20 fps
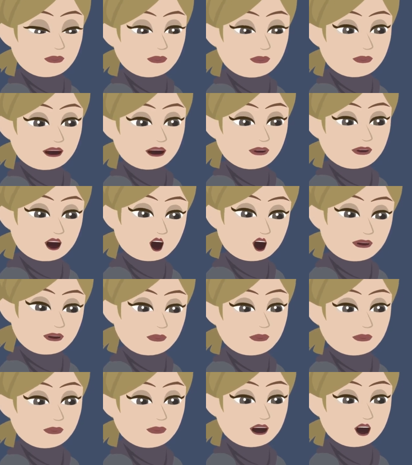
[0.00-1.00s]
Because,
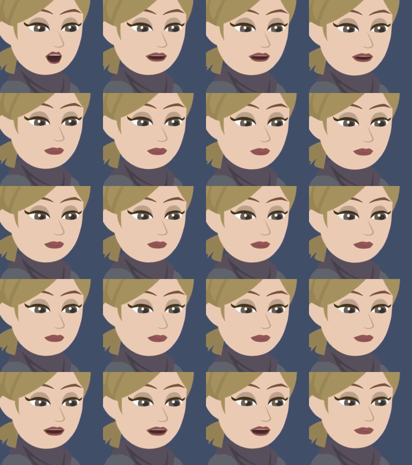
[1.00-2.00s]
friends,
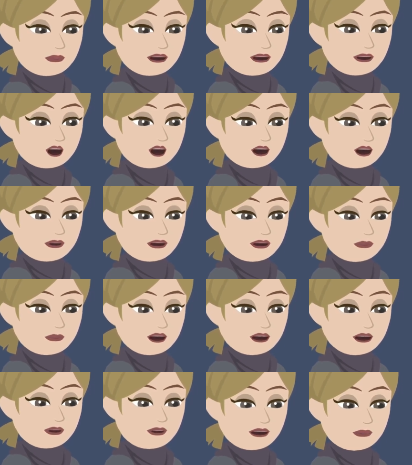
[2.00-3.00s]
if you had not
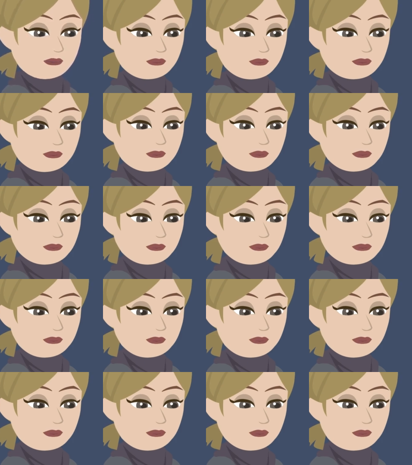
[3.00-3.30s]
intended